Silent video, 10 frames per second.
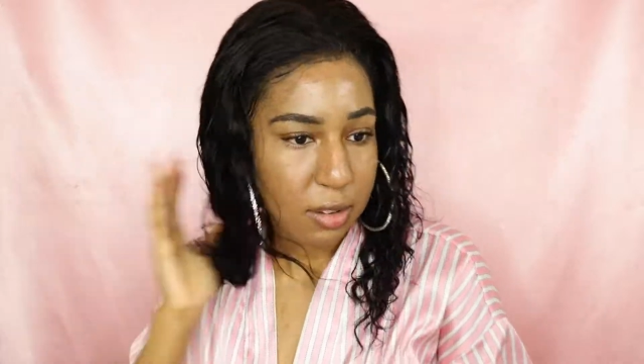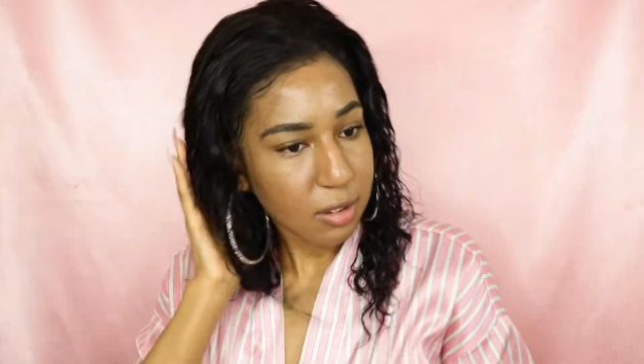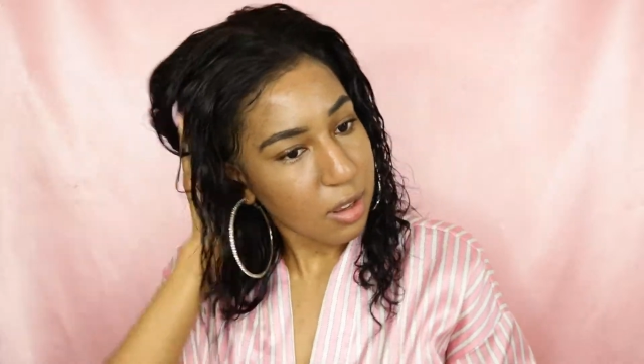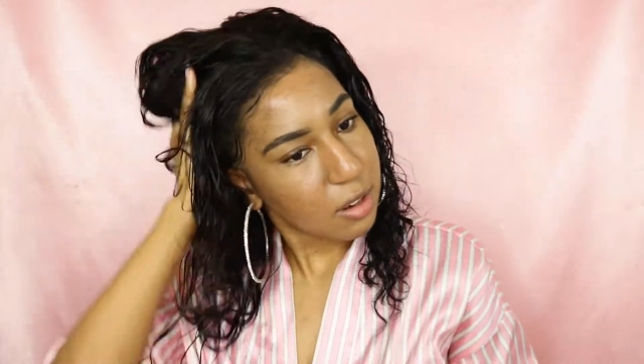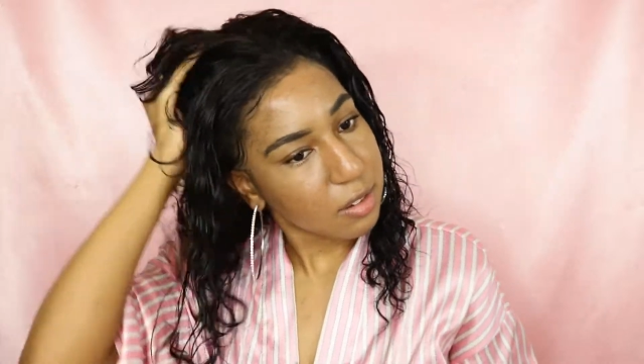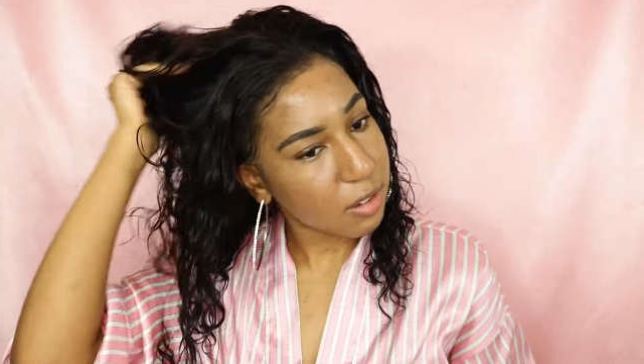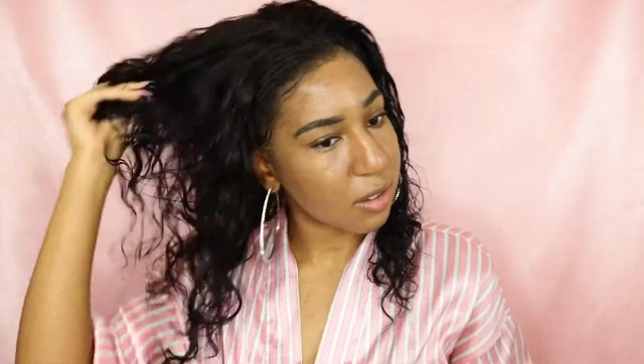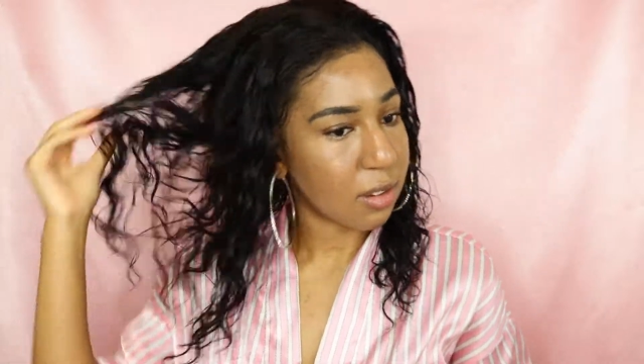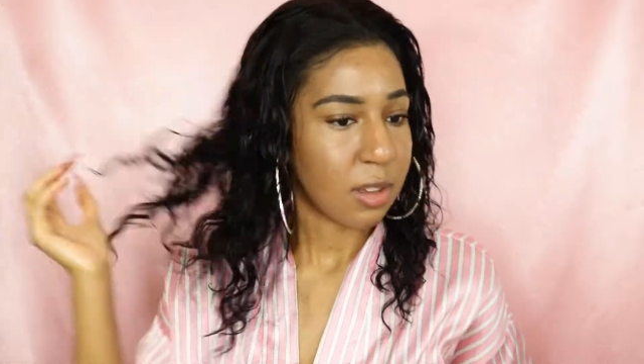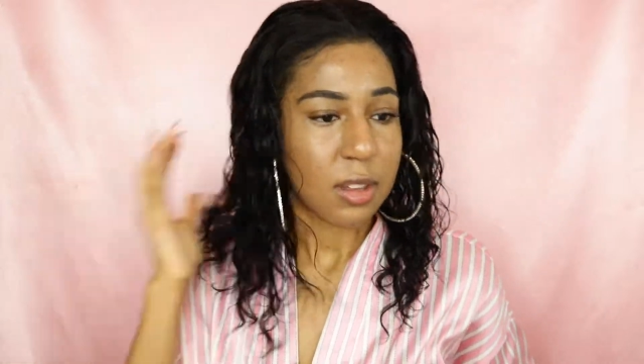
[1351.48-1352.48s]
just kind of
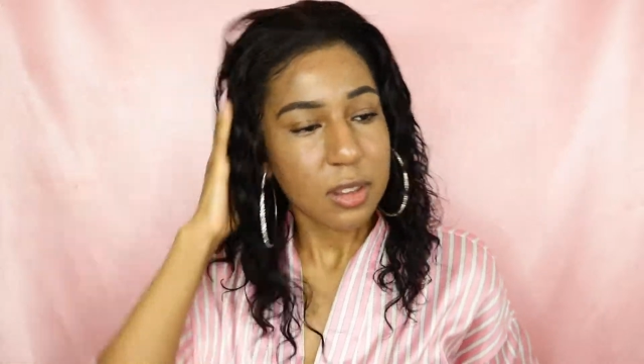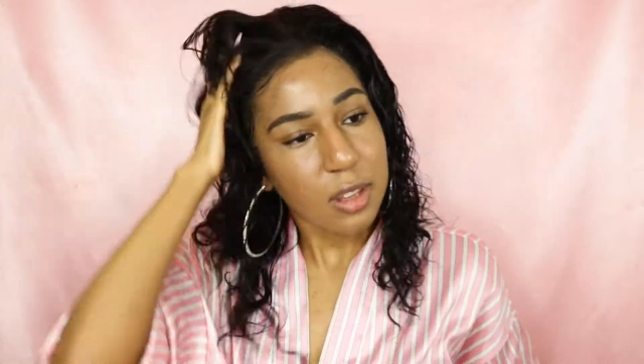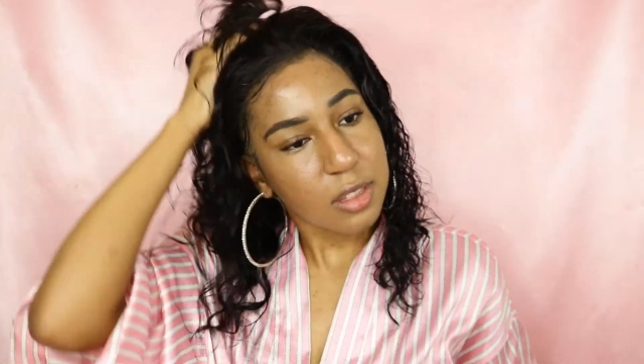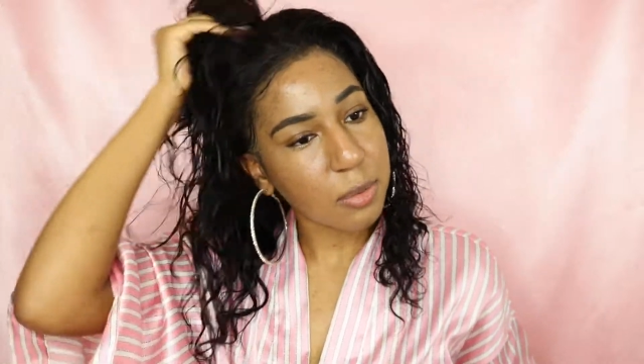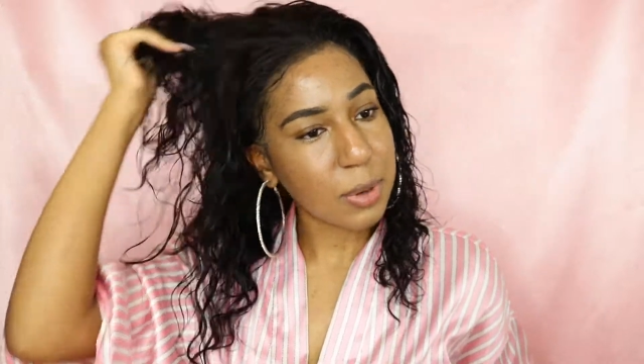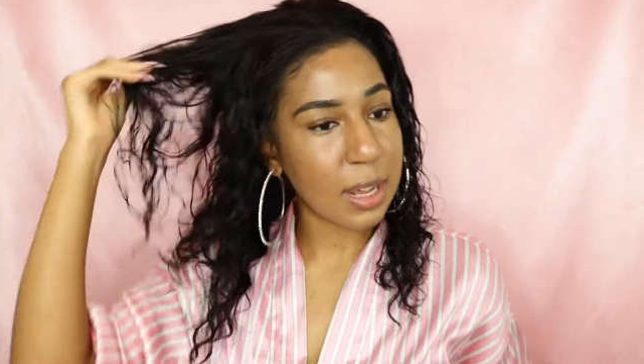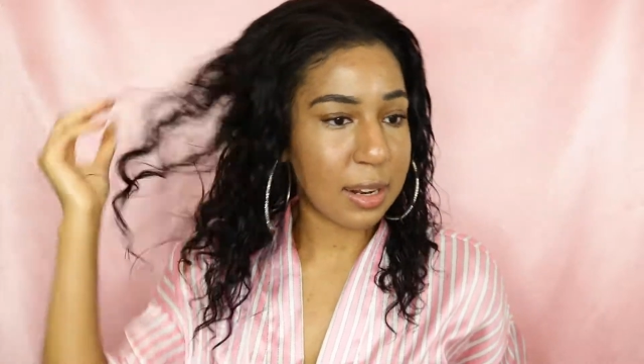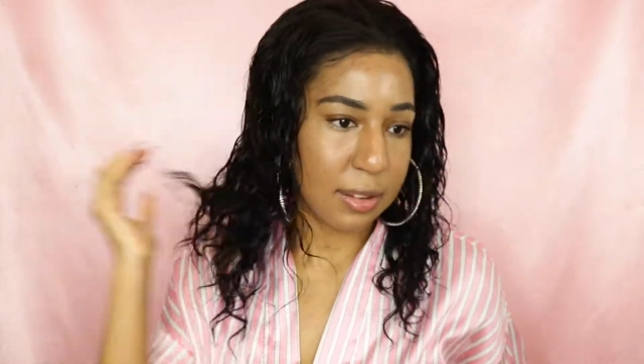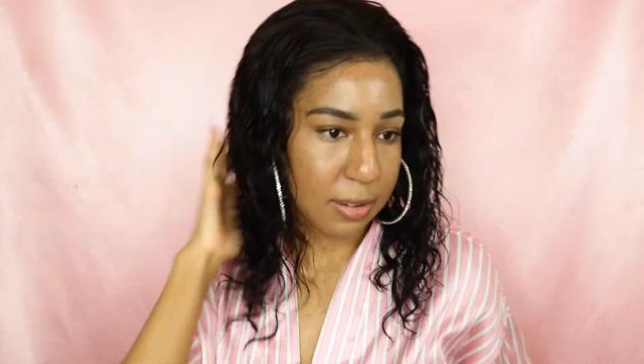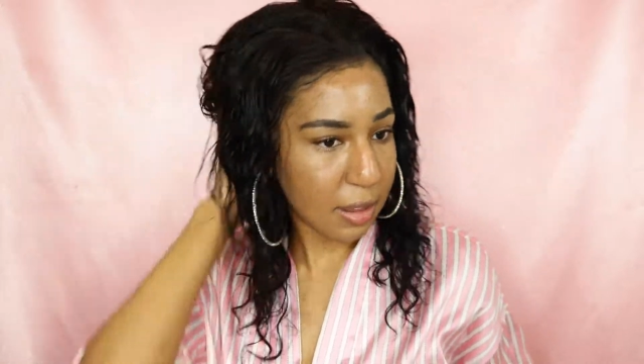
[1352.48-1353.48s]
just get the
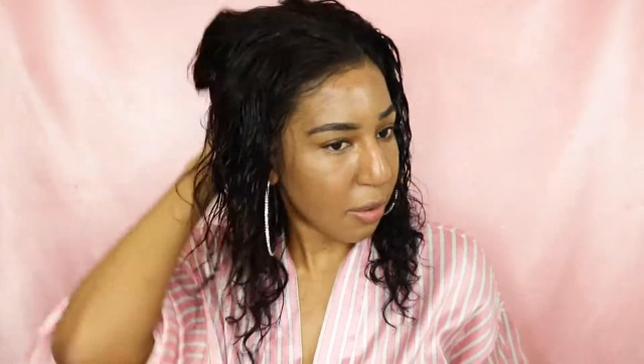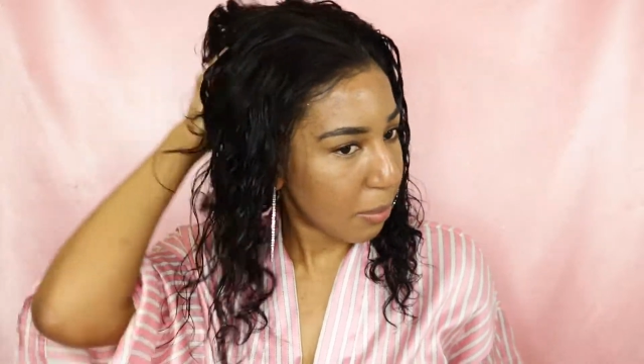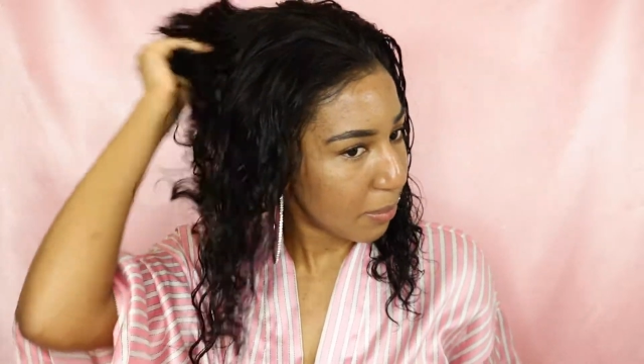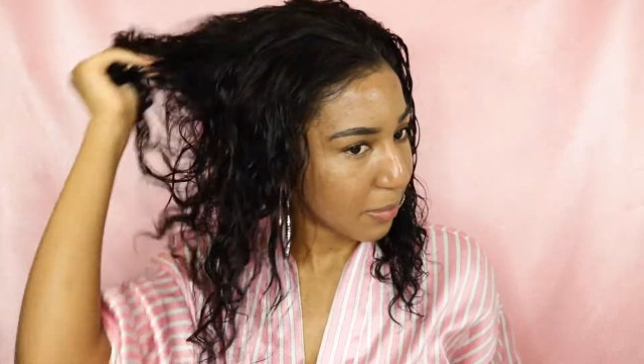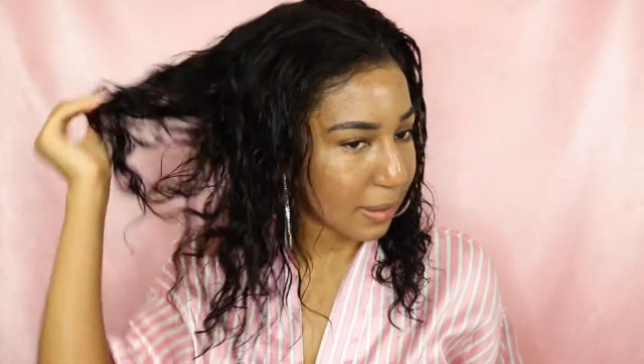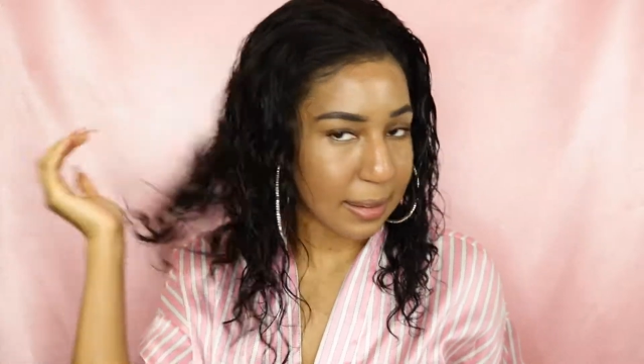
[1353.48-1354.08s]
wetness going.